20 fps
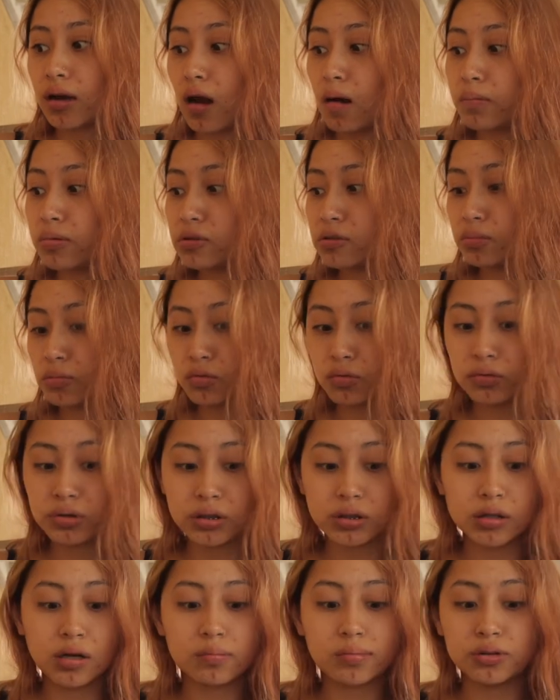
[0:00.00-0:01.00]
I'll be
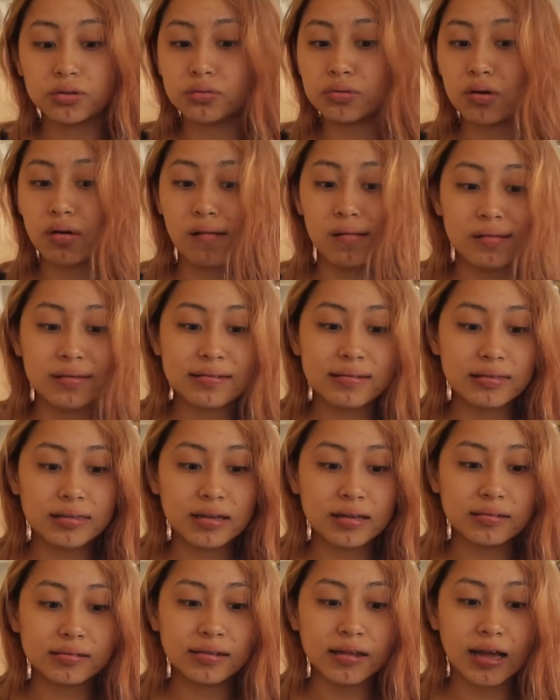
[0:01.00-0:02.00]
smoking, I'll be doing all these
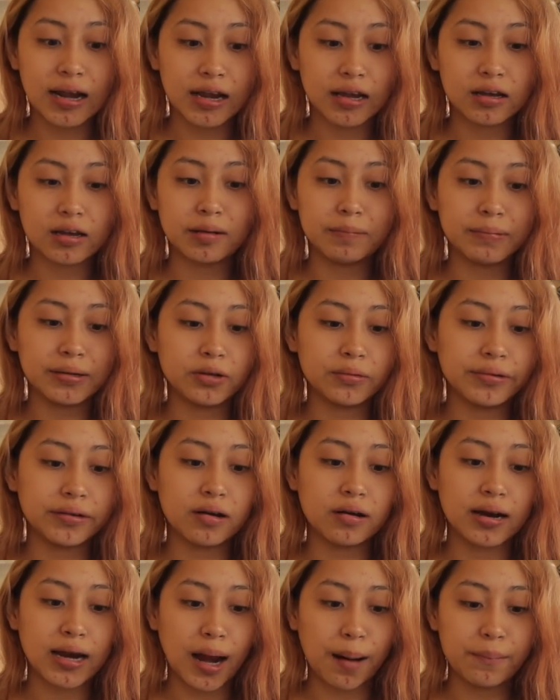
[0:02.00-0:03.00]
things that I could be doing
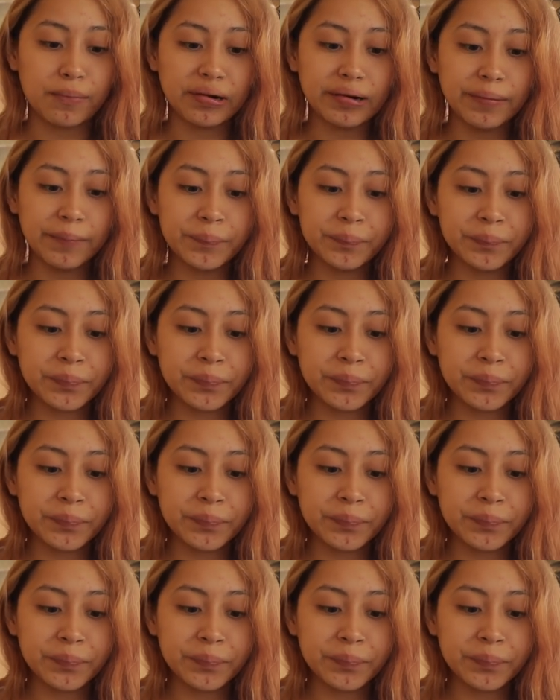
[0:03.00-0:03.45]
on camera,